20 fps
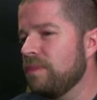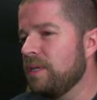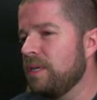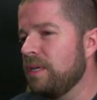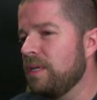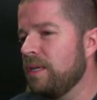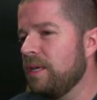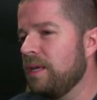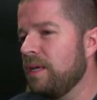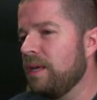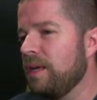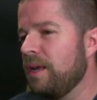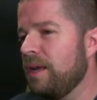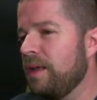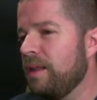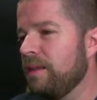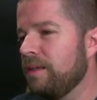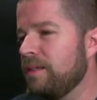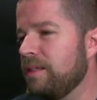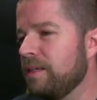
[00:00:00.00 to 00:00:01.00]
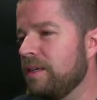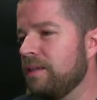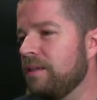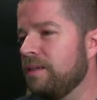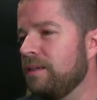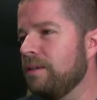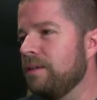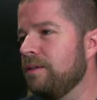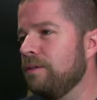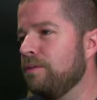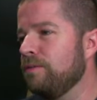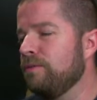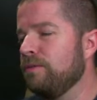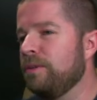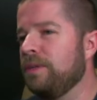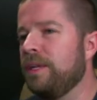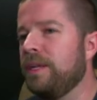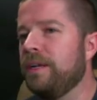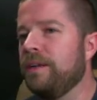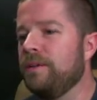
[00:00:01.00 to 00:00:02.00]
Yeah, let's get the Youthful Knight
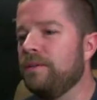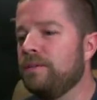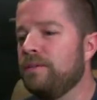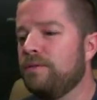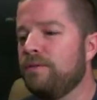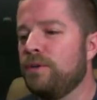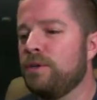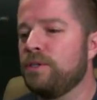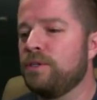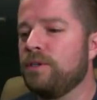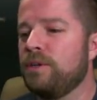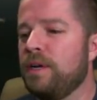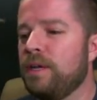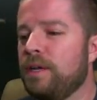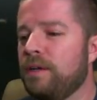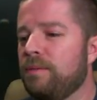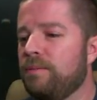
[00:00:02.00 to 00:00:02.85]
out. It's first strike.